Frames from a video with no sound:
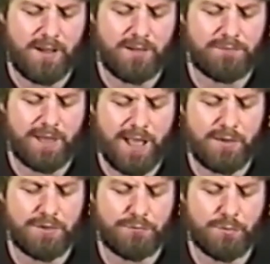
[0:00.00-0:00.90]
of
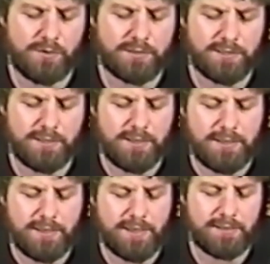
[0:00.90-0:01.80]
how you've worked
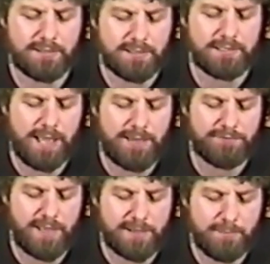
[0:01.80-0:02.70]
in a little
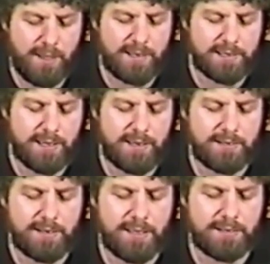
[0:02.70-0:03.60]
life like mine,
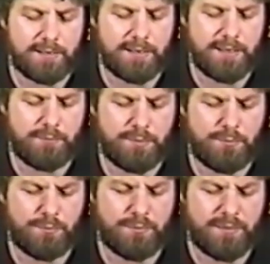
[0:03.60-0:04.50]
God. And, and, and,
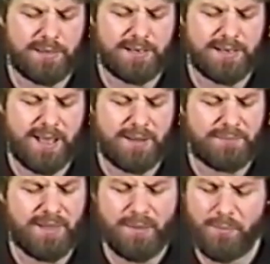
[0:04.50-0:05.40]
we, and
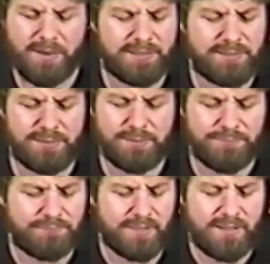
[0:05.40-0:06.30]
I, I want
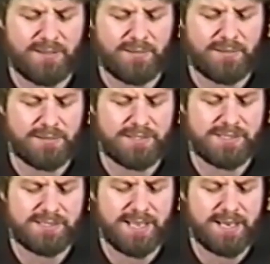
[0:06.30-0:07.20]
to
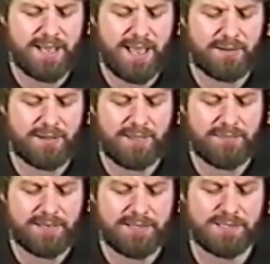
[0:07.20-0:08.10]
just say now,
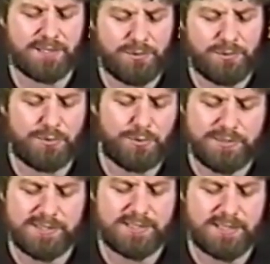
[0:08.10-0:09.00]
God, that it's you
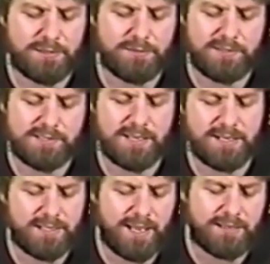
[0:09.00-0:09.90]
who is the center of this
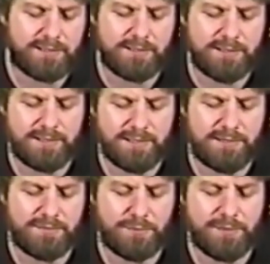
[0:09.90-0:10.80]
study, not, not
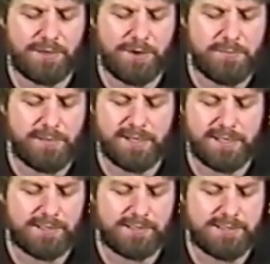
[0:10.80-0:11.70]
Keith Green or
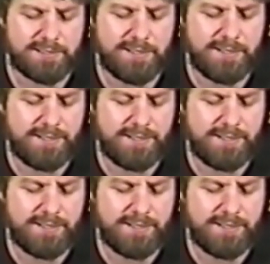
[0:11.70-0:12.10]
anybody else.